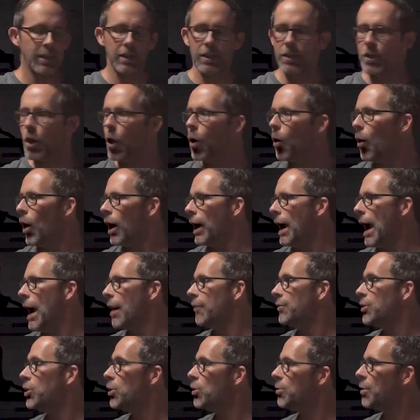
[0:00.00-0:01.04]
you don't want to
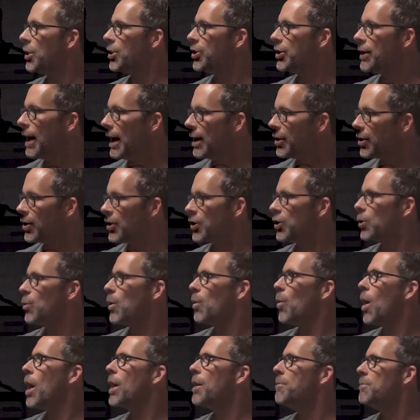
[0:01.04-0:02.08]
have too much tension. So
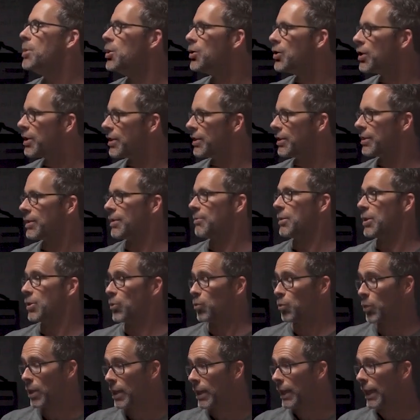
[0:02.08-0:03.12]
we want a music system
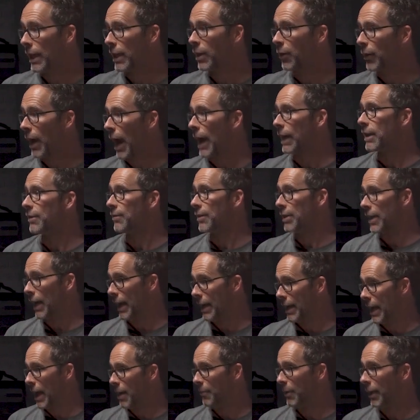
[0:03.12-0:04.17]
that's really interactive and
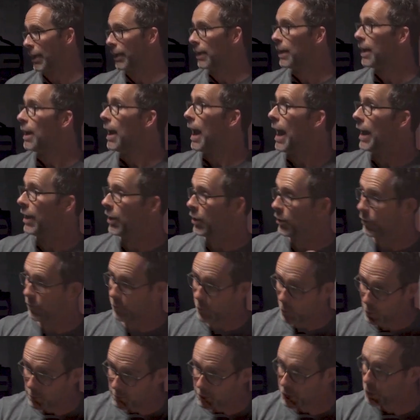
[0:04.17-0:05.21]
dynamic, and it
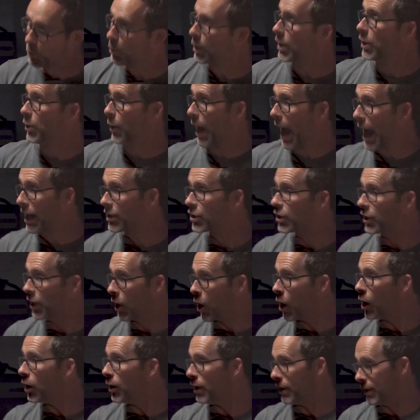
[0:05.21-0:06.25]
informs you when you actually
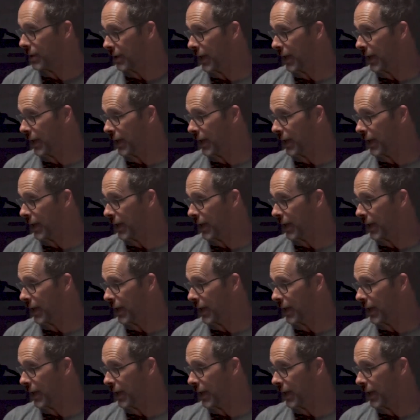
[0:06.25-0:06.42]
are in